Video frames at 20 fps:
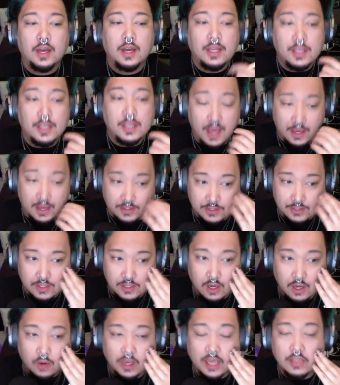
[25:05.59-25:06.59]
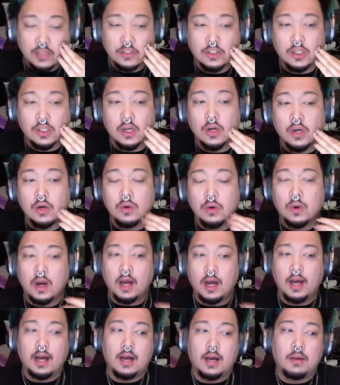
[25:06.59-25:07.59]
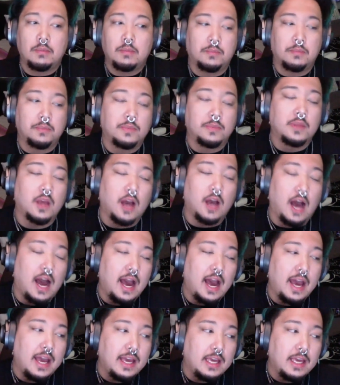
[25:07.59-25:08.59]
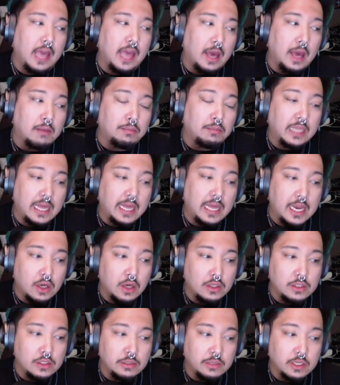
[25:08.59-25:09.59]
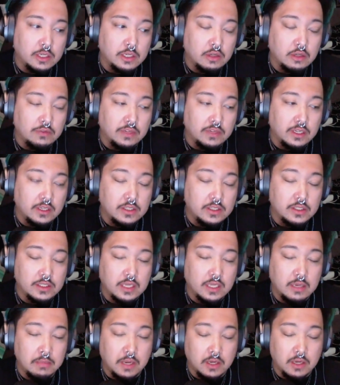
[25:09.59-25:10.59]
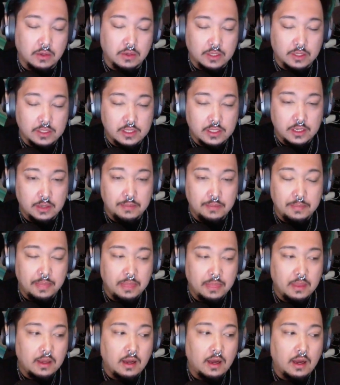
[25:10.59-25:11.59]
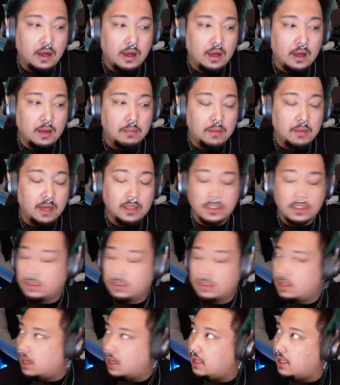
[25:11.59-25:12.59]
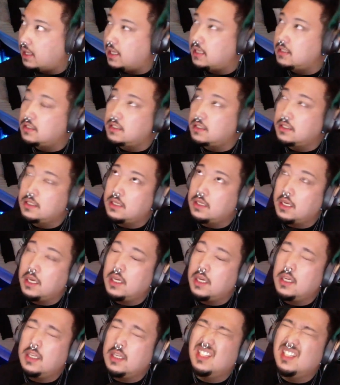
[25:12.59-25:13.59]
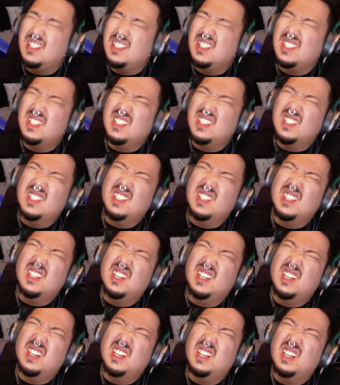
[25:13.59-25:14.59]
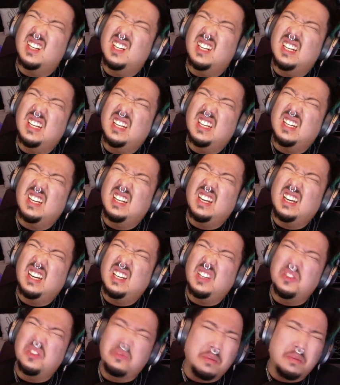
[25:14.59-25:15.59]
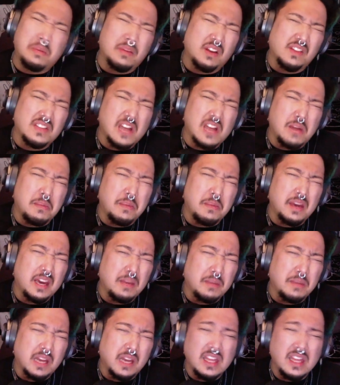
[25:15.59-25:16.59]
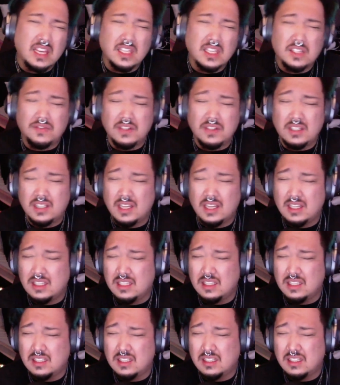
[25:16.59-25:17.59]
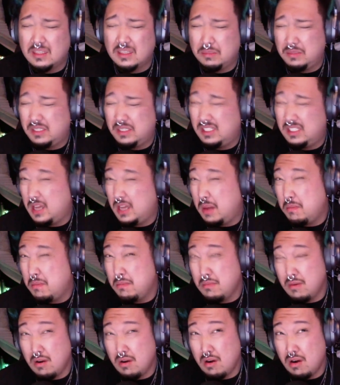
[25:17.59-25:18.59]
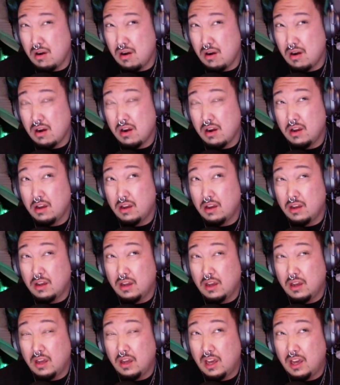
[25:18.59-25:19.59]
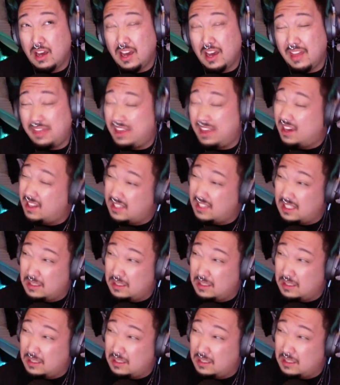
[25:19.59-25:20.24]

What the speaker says: Yes. Okay. So, I am planning on doing a novena to Saint Michael this year. His I don't remember off the top of my head, but I think his feast day is September. I think it's